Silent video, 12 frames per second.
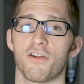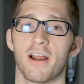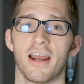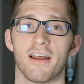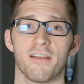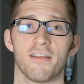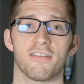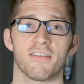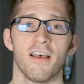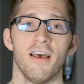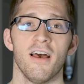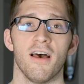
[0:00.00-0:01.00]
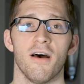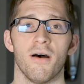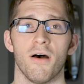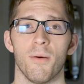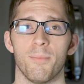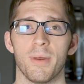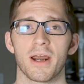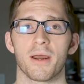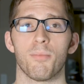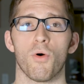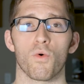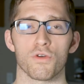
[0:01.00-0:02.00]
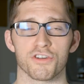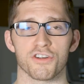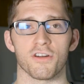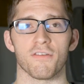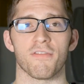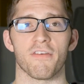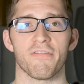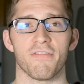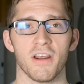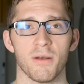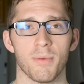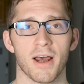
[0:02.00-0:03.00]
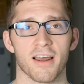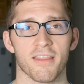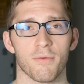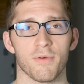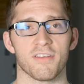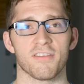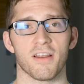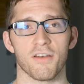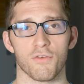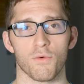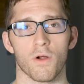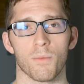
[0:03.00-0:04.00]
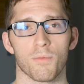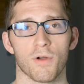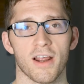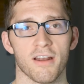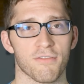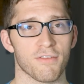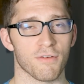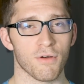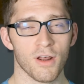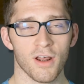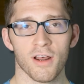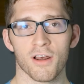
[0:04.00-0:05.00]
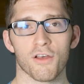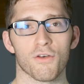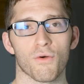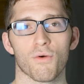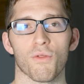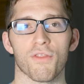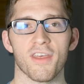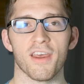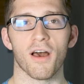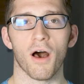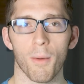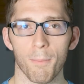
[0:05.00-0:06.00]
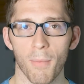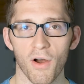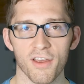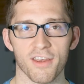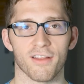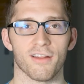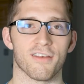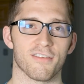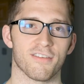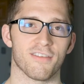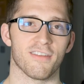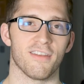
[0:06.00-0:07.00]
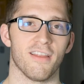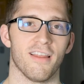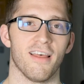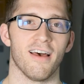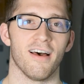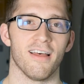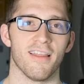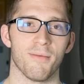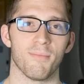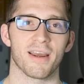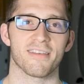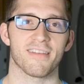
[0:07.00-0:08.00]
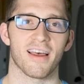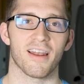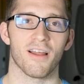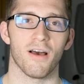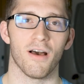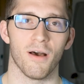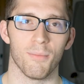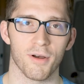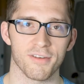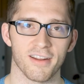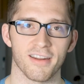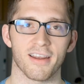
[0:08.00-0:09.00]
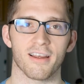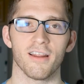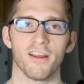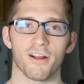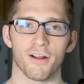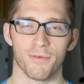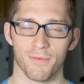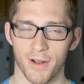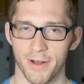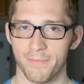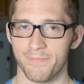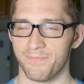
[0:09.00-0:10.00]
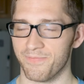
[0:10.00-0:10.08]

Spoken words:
Your hand is a big portion of the feedback that we send to our brain. If you Google the homunculus, it makes that abundantly clear, right?